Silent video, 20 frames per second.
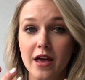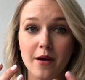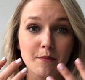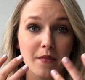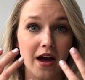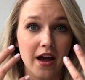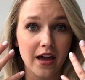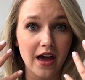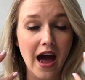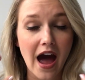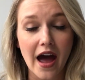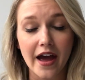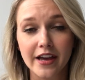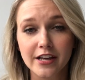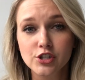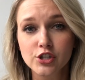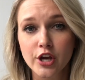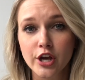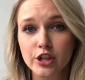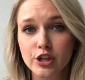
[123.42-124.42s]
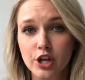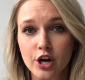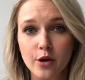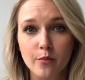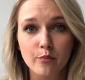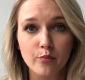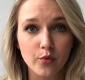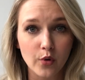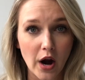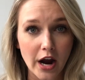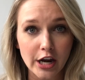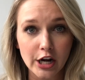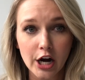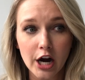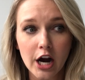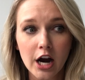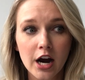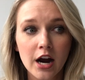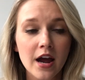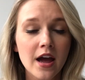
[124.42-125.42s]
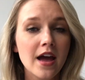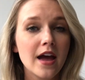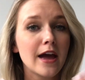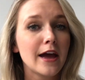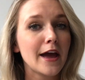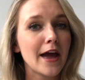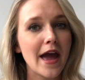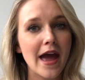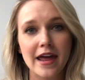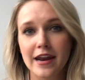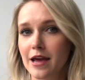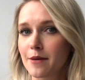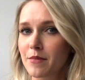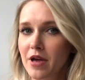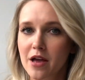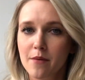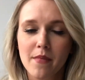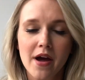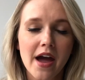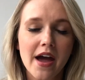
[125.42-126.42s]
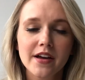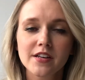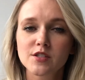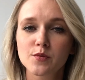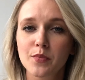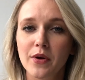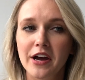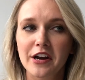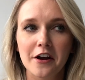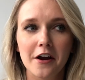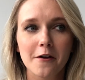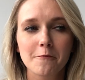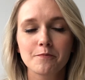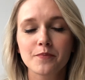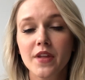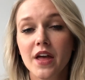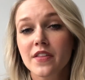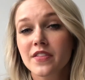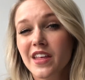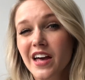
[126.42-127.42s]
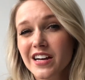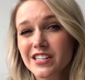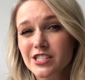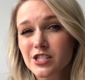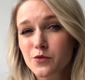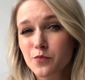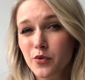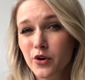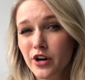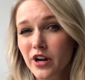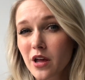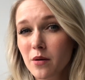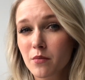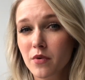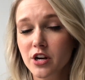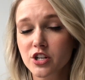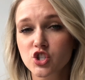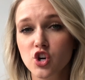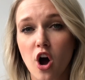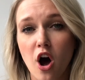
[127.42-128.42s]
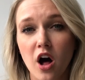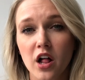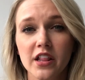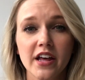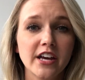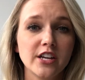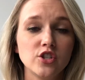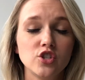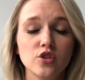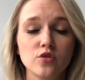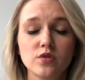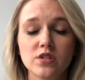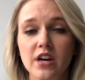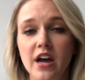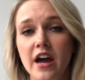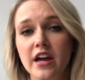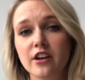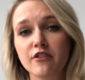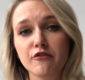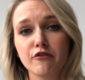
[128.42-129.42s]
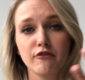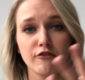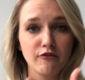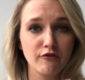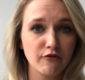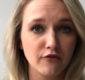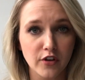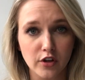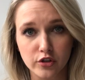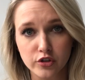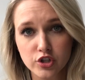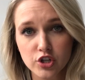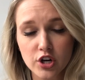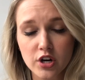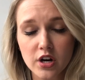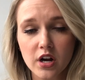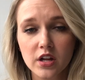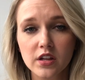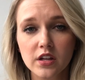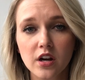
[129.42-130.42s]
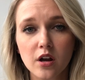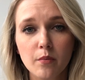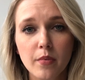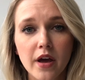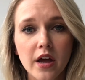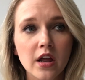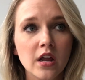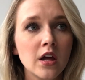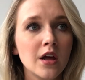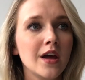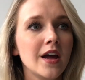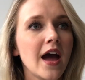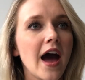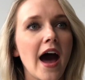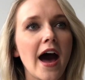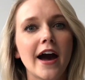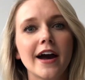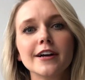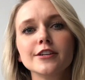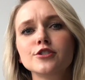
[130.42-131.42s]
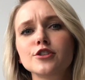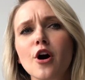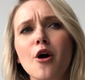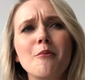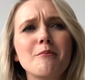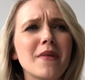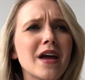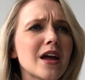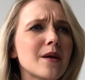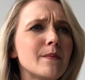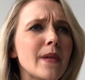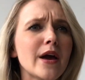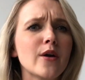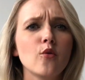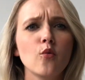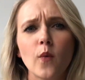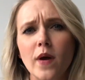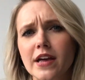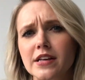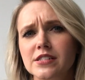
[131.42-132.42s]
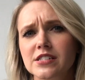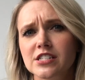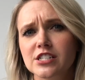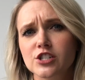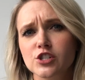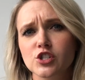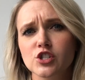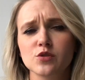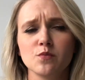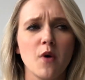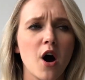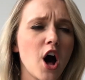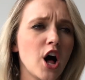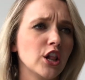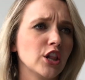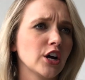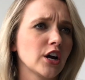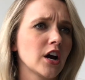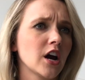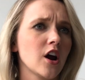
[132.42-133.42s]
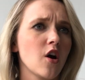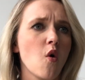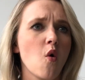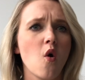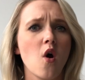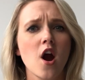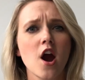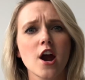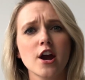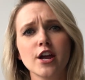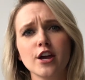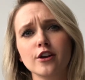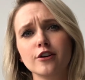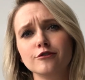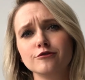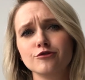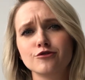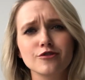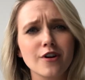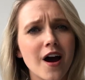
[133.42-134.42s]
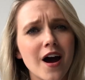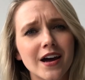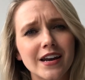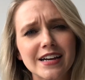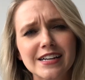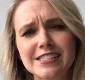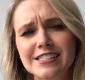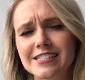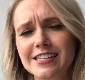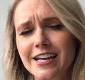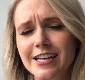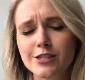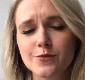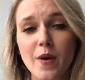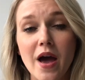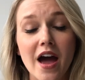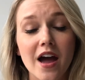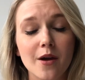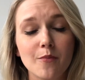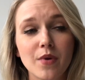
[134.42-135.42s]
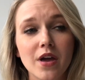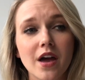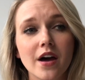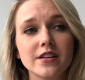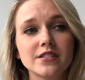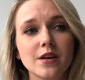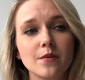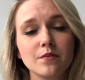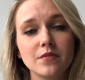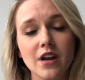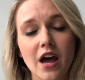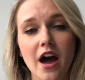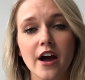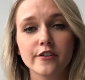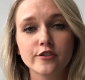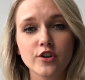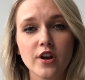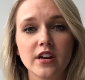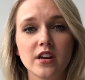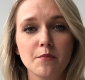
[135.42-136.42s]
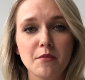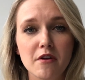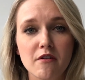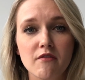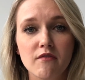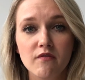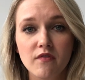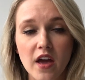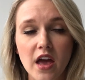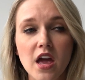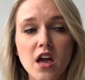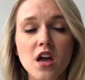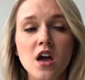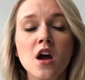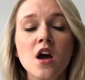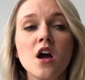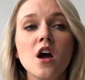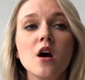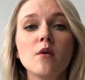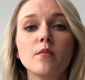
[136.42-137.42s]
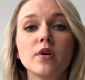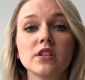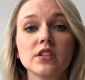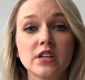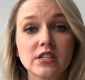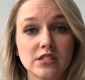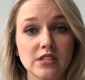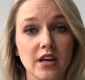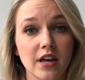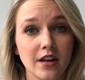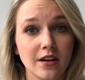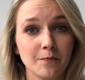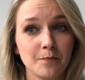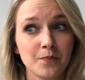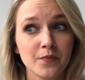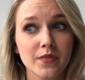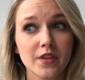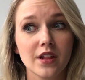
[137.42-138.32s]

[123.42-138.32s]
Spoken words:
my eyes can look brighter, and I make my eyes brighter. And that's pretty much all I do to kind of filter a little bit. I don't make my waist smaller or, draw on a six-pack because I'm not trying to be fake. But listen,